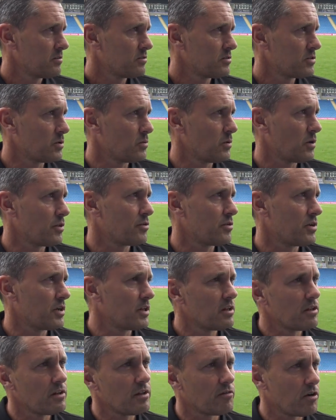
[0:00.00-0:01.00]
2 or 3
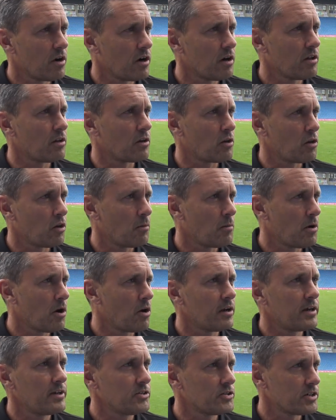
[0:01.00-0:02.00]
that they've got at the club
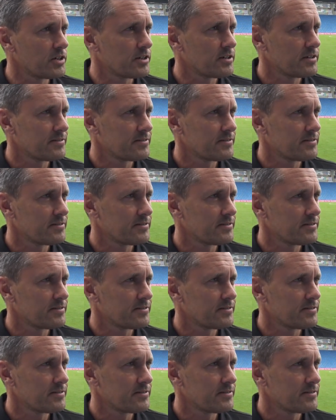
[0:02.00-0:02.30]
aren't injured,